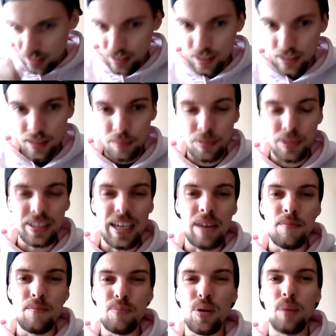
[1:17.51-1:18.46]
But
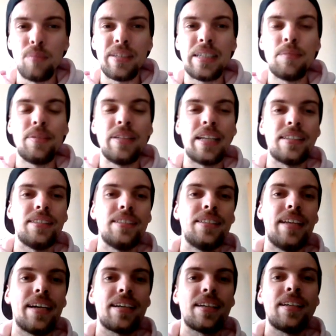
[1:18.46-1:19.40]
I'm probably keeping that in
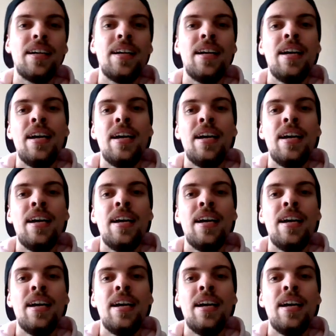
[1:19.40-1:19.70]
the deck.